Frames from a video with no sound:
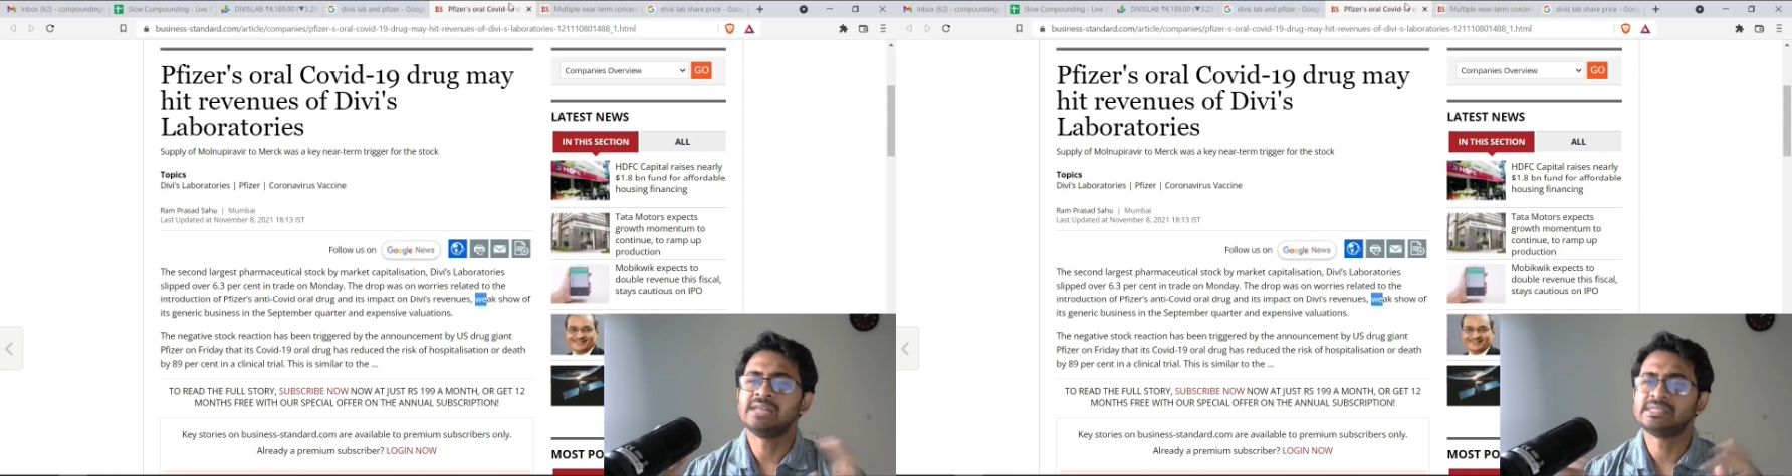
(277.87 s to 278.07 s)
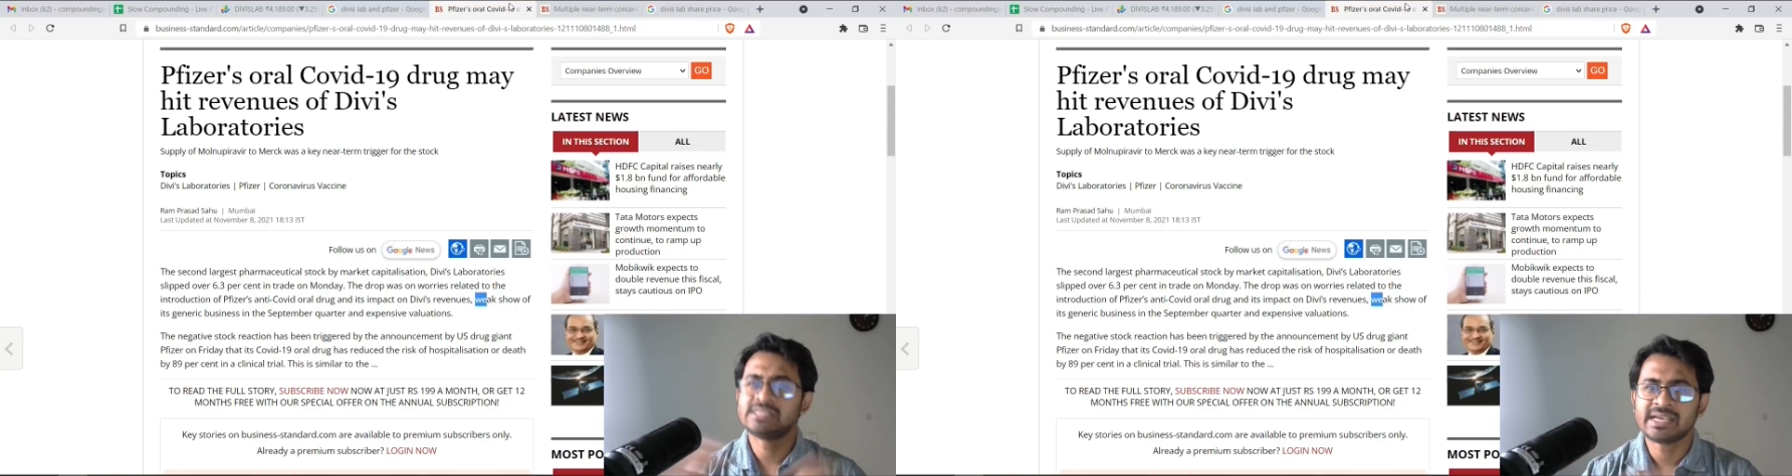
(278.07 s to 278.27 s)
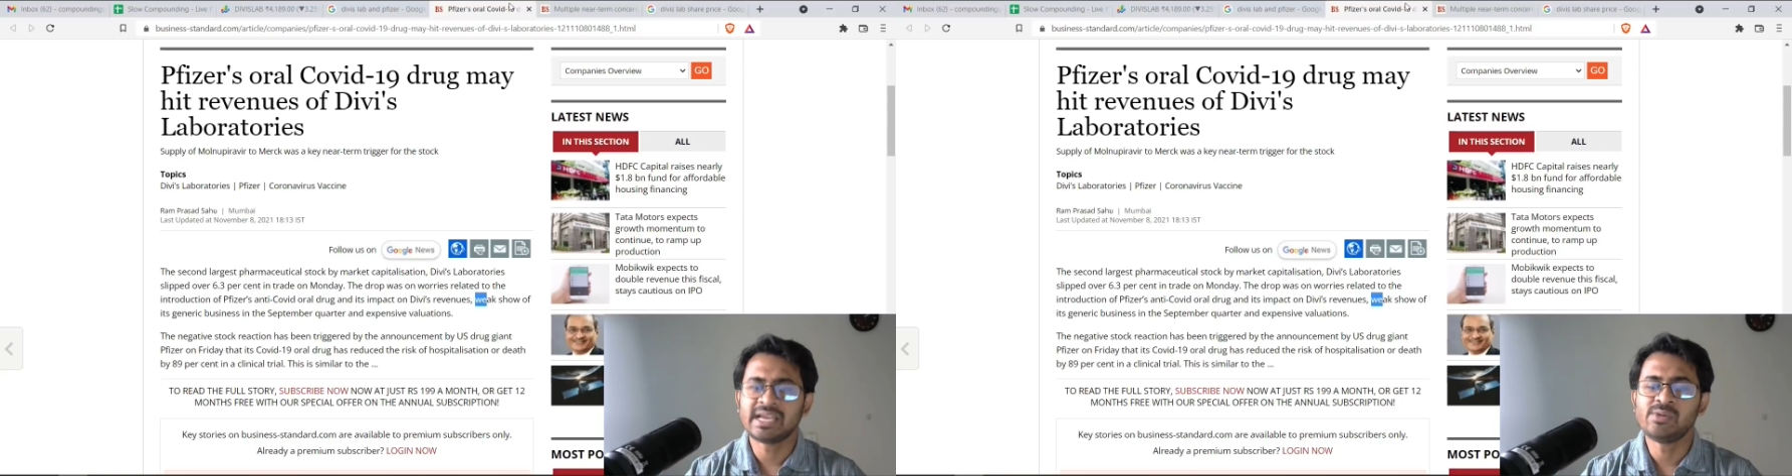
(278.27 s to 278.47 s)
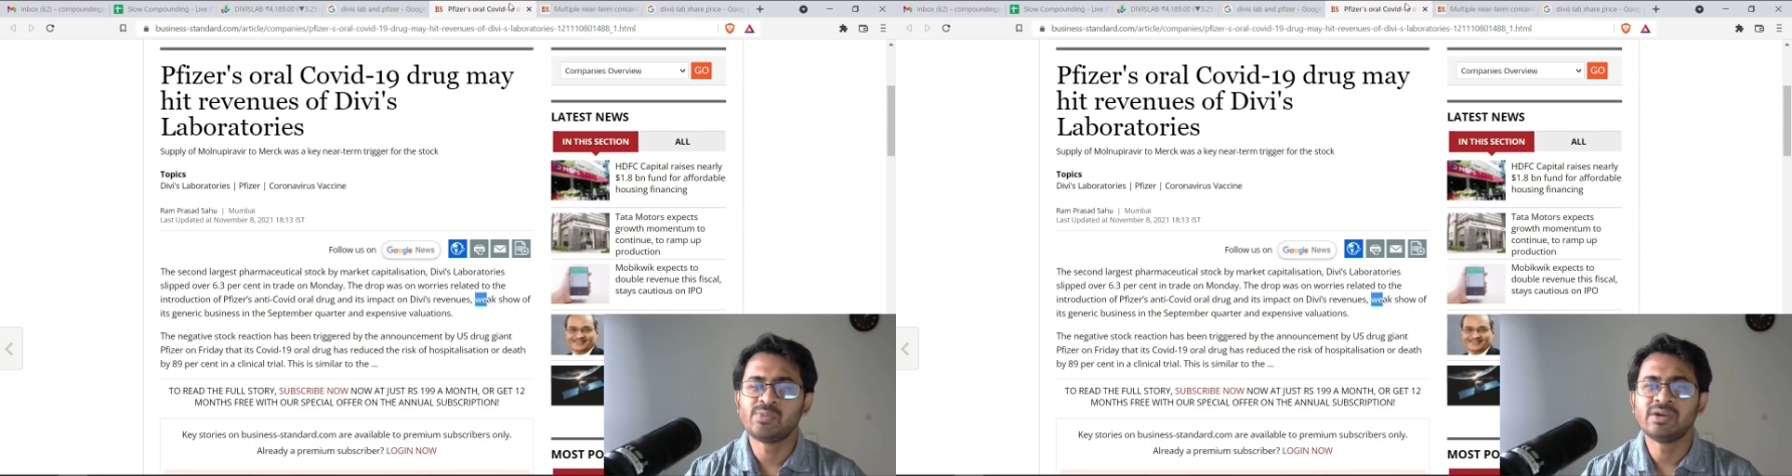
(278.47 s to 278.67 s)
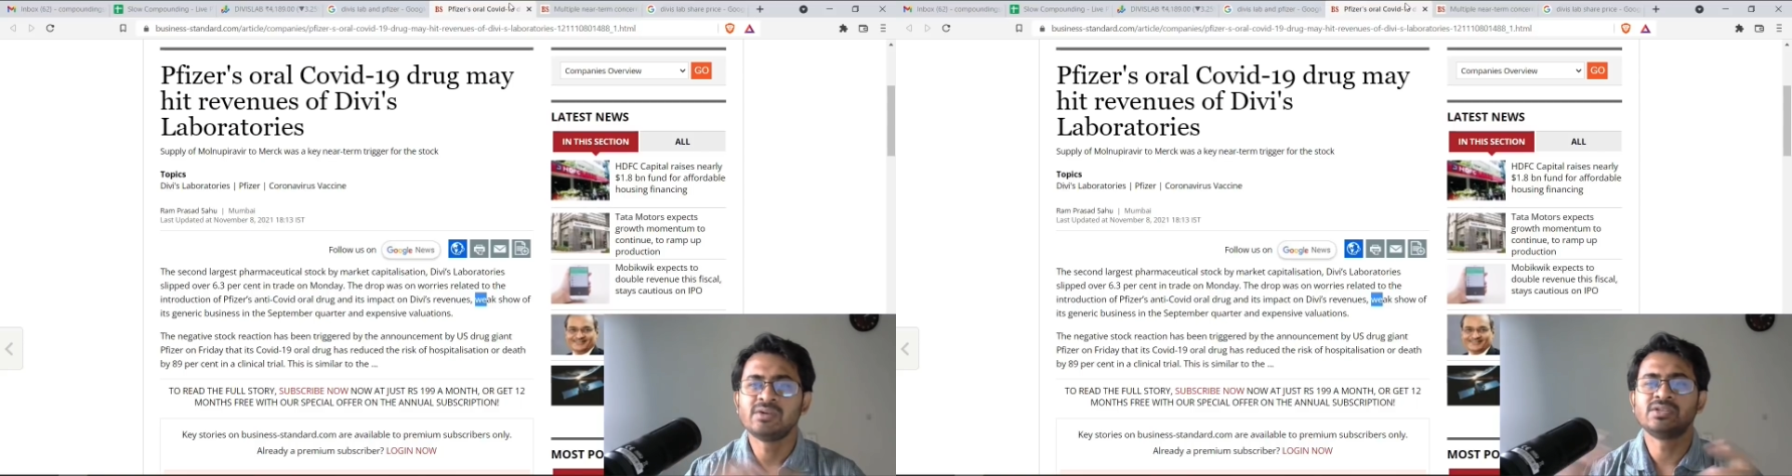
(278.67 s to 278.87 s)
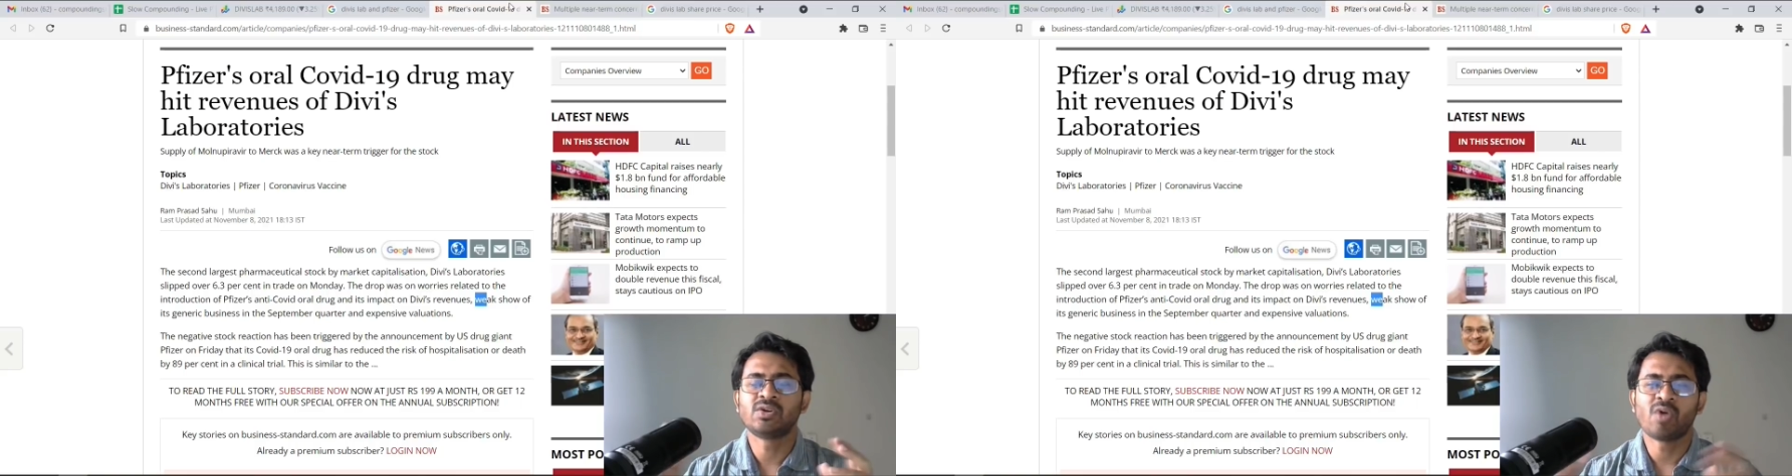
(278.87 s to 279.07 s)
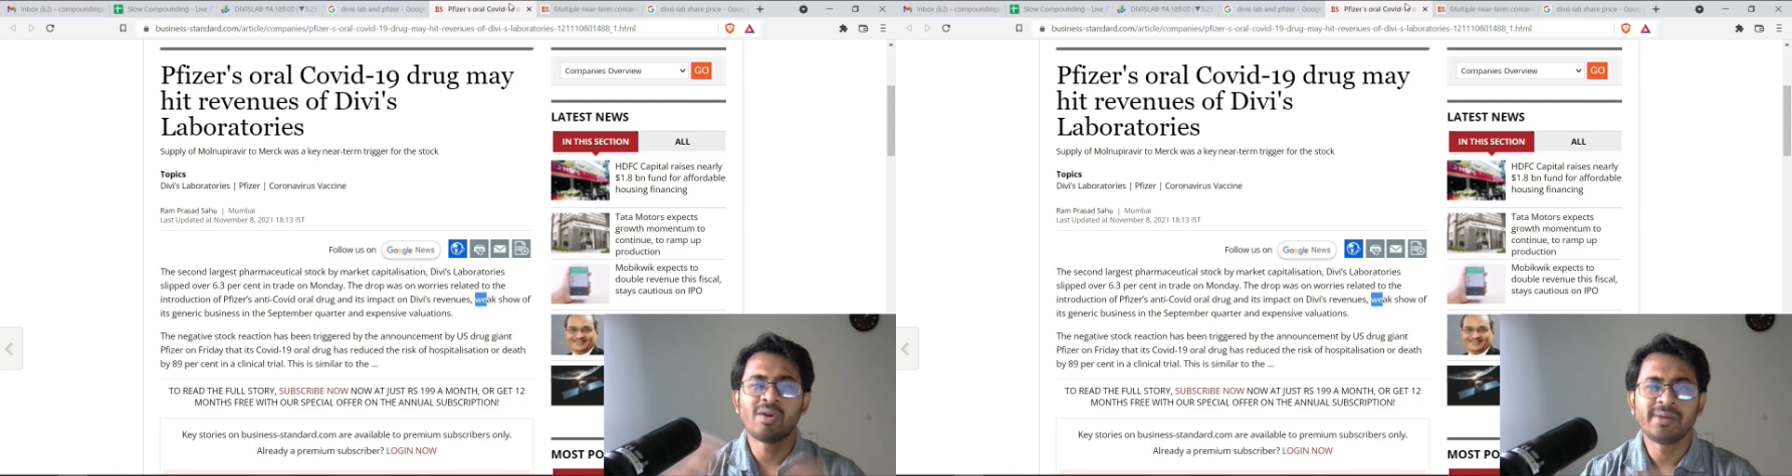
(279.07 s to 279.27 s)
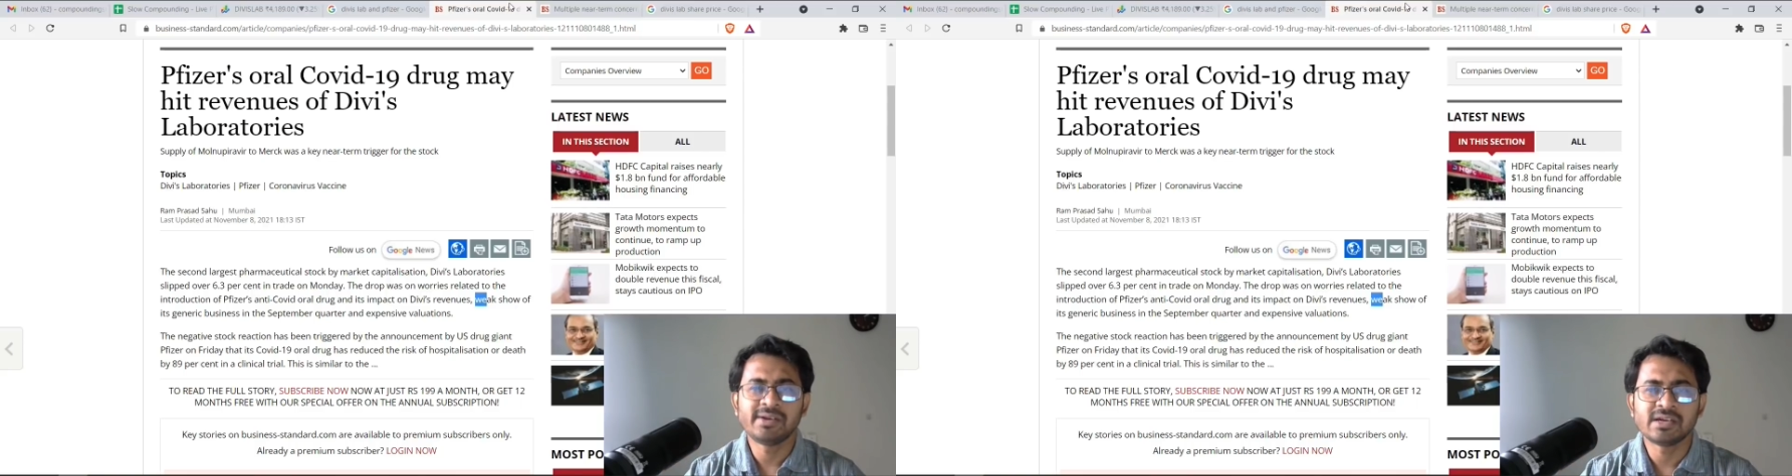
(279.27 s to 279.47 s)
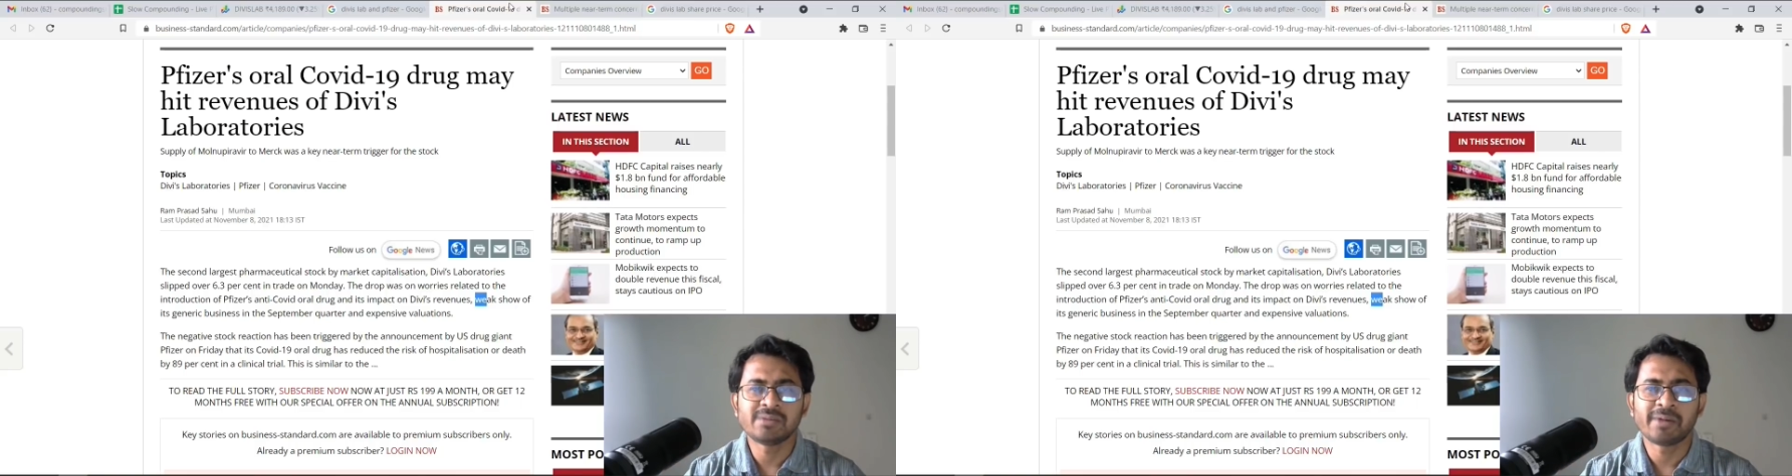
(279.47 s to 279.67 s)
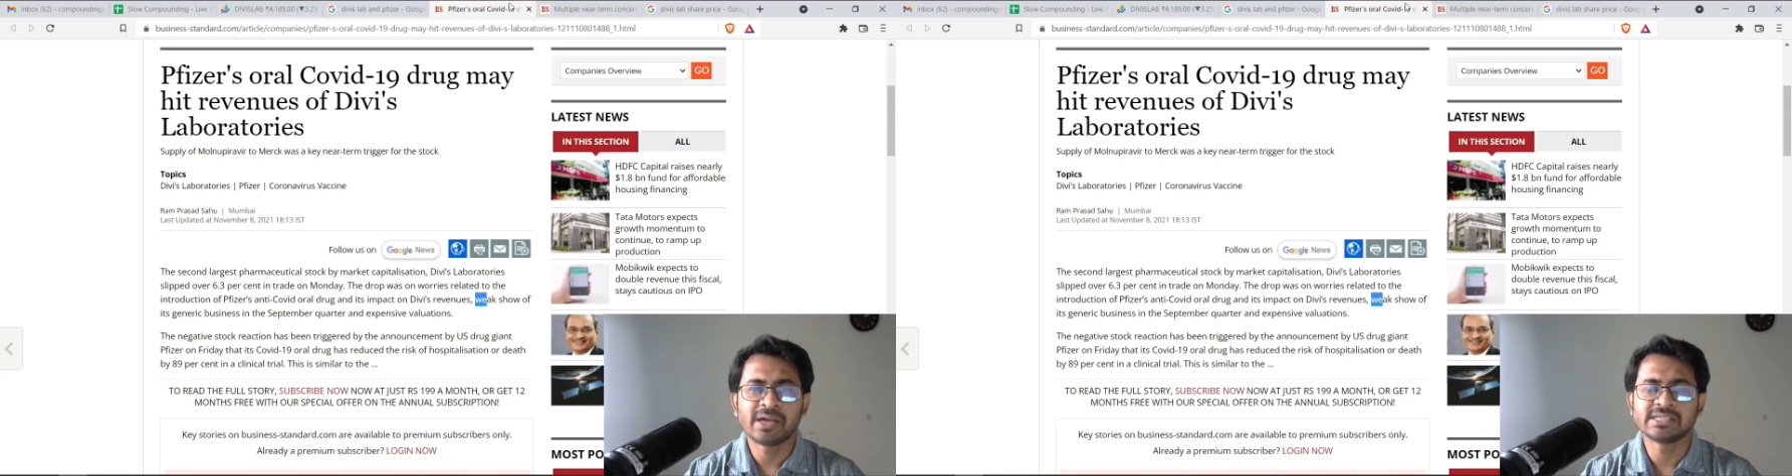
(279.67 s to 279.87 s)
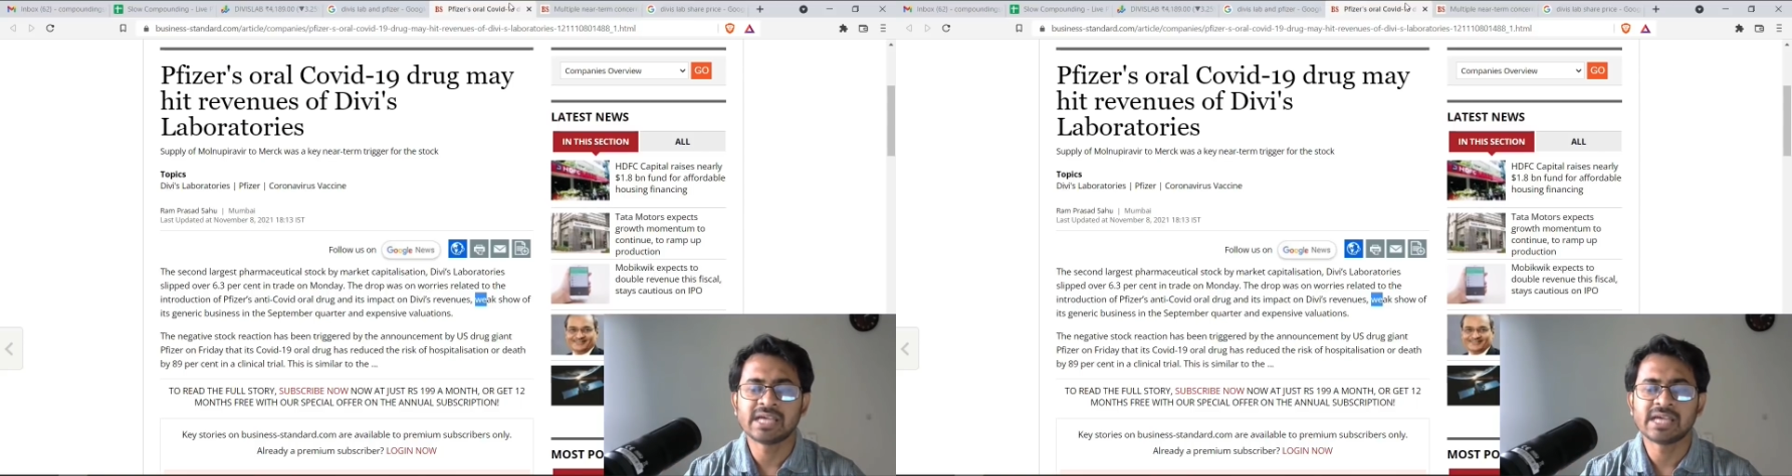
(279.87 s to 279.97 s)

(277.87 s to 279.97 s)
and the second one on the raw material price